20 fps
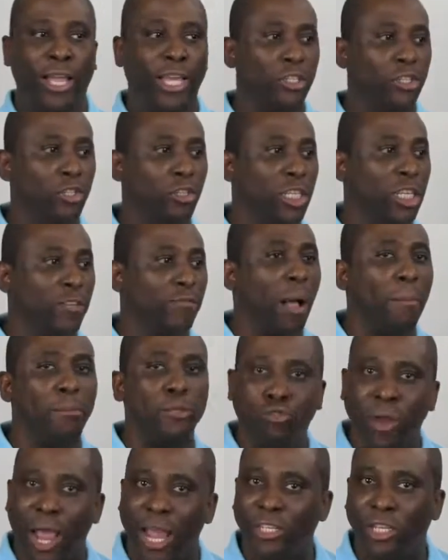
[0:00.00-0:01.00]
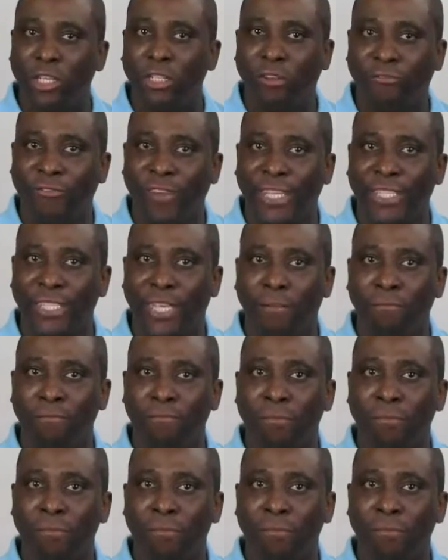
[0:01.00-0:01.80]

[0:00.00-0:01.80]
and to develop strategies to fix it.